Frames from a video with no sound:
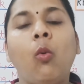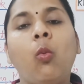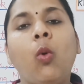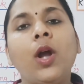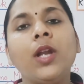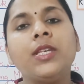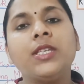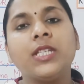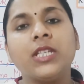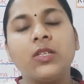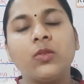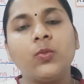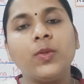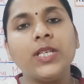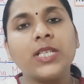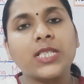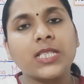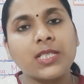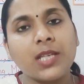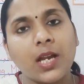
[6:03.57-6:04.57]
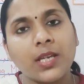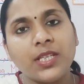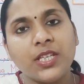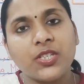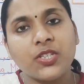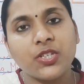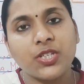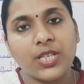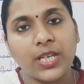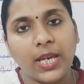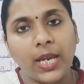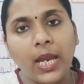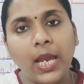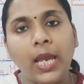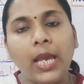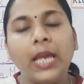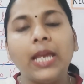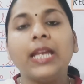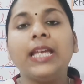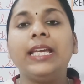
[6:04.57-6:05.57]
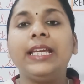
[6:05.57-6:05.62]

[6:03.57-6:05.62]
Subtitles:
what did we study today?